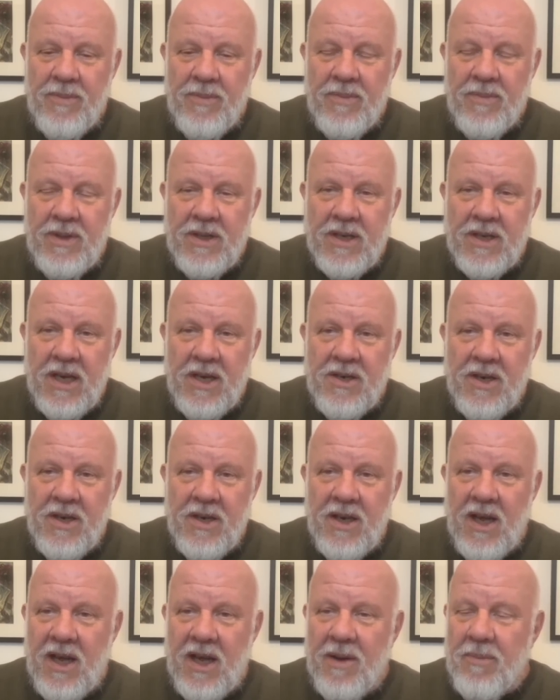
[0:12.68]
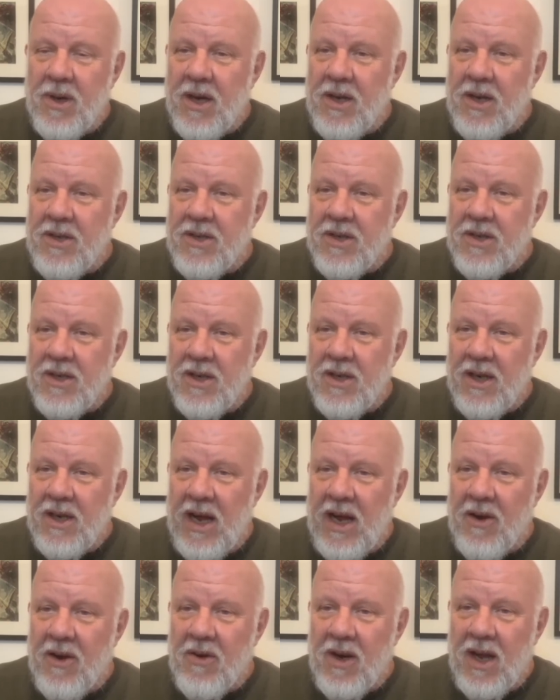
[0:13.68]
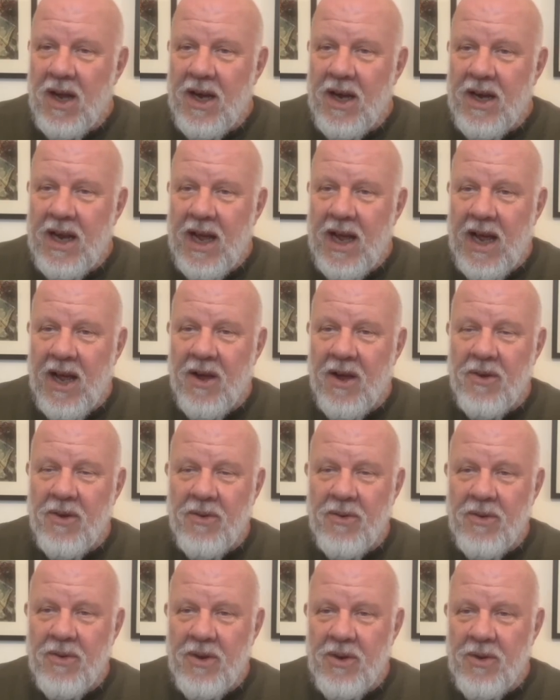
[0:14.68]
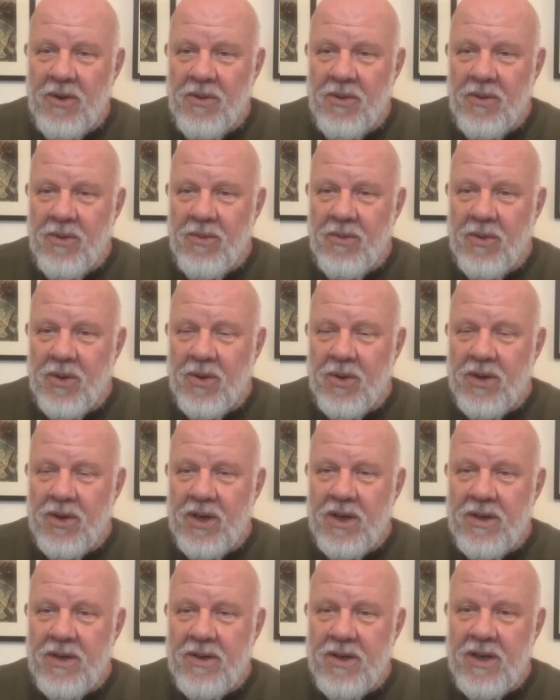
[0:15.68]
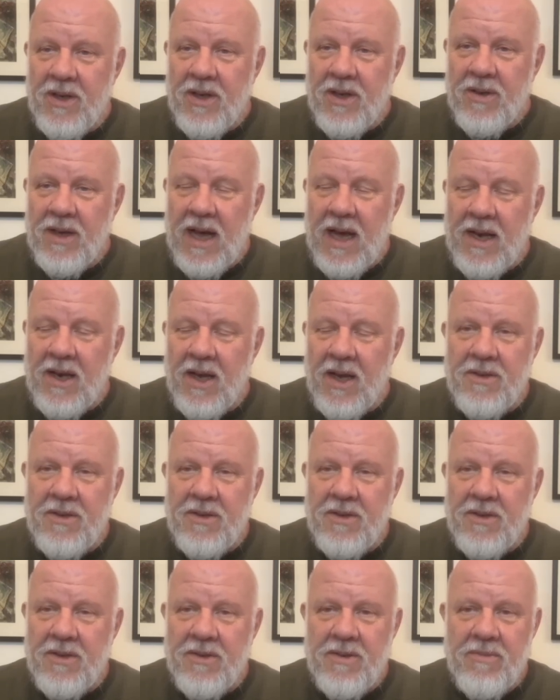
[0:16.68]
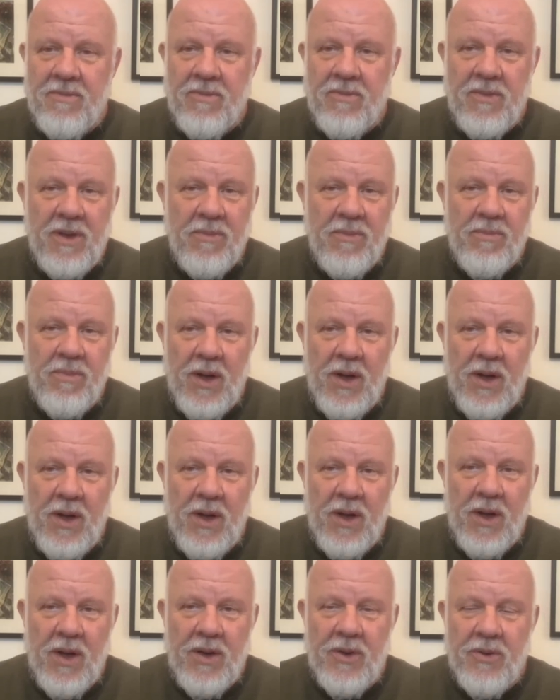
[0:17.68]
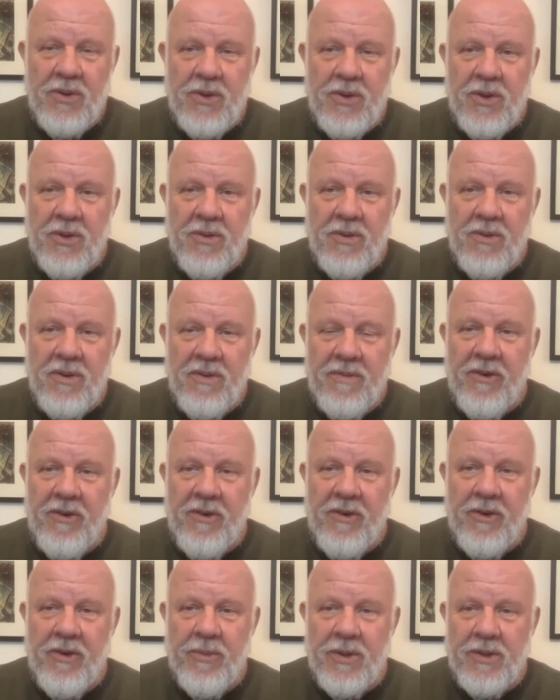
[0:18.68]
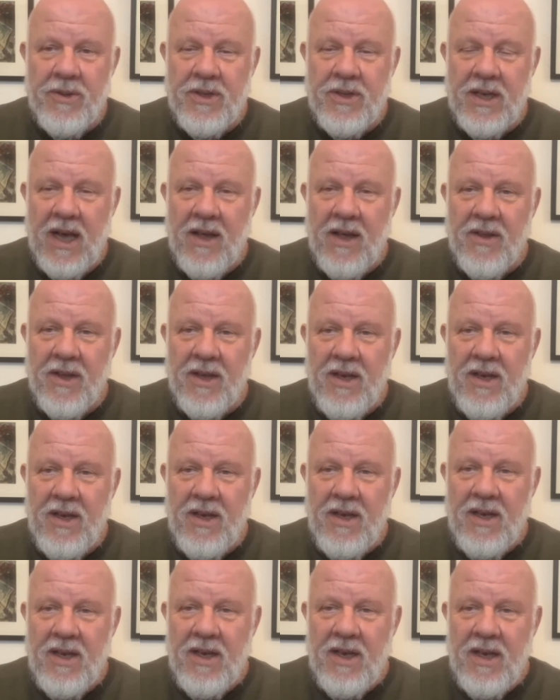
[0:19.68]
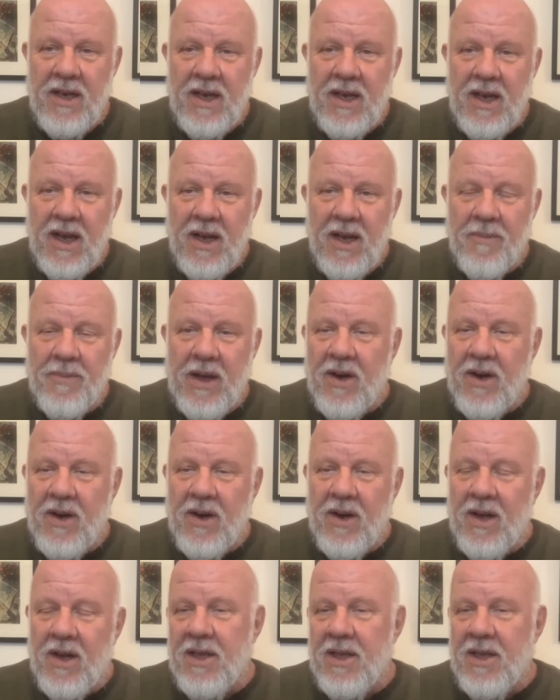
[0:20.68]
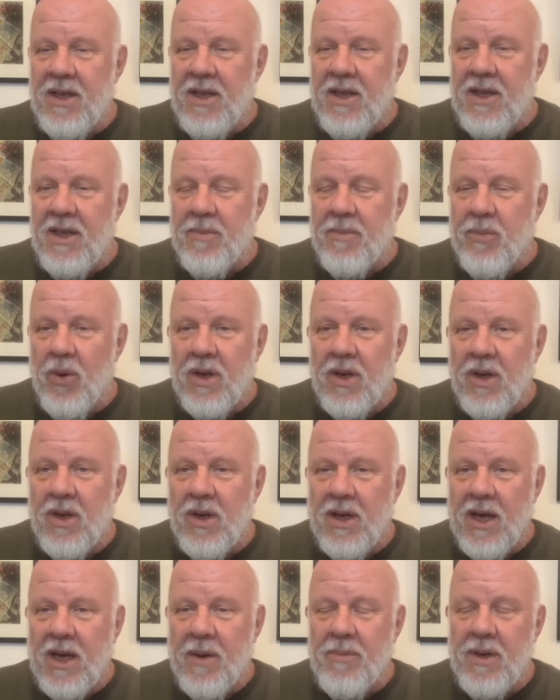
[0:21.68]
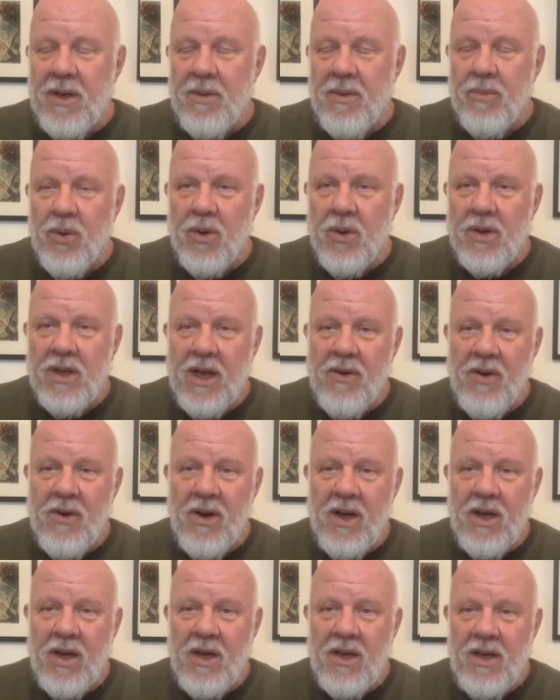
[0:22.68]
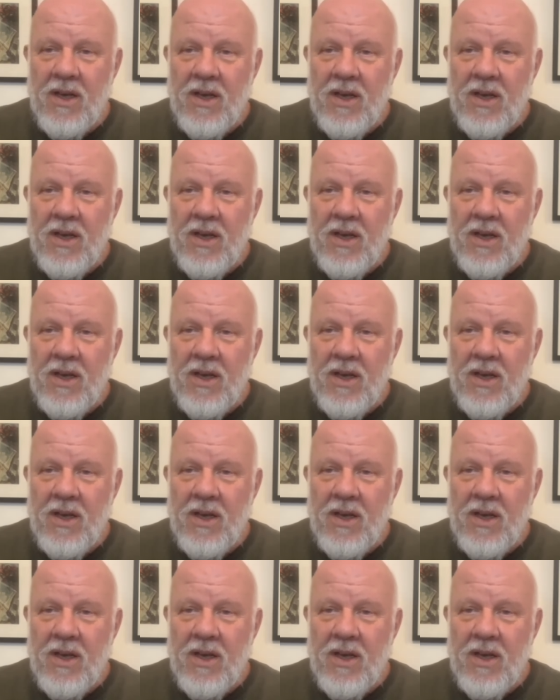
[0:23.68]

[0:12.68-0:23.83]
discussion, I'm going to outline how you could analyze one or two variables together. There are in the book, accompanying book, there are